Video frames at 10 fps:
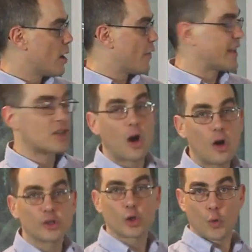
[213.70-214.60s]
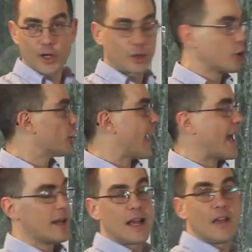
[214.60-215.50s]
That's also what you're good
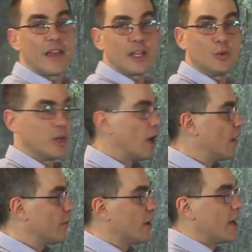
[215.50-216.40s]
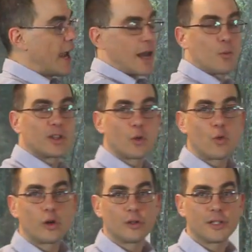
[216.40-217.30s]
at, that you love, and what the
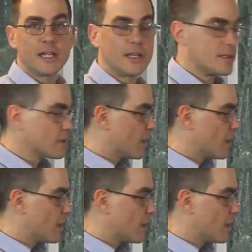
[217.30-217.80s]
world needs.